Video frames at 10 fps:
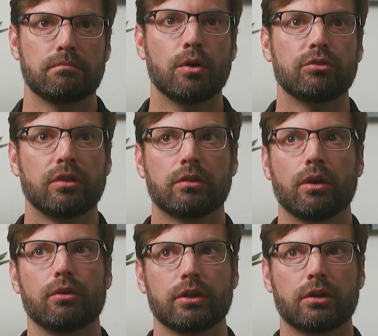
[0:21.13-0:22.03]
Most of the
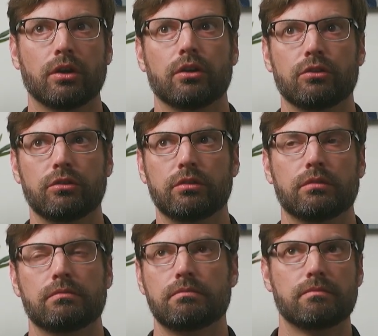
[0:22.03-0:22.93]
growth occurs
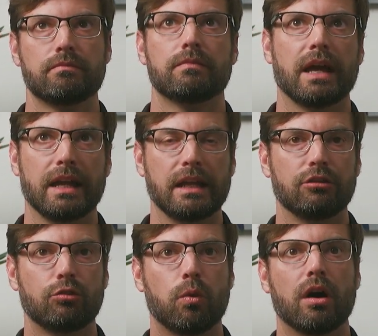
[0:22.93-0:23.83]
at
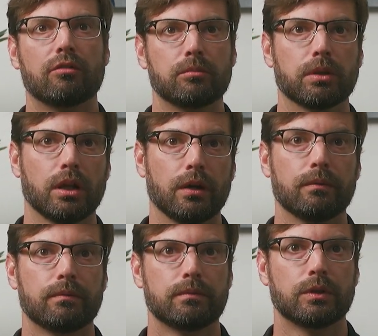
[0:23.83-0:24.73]
age 12 and below,
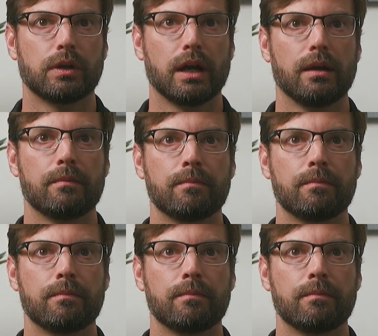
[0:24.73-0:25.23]
okay?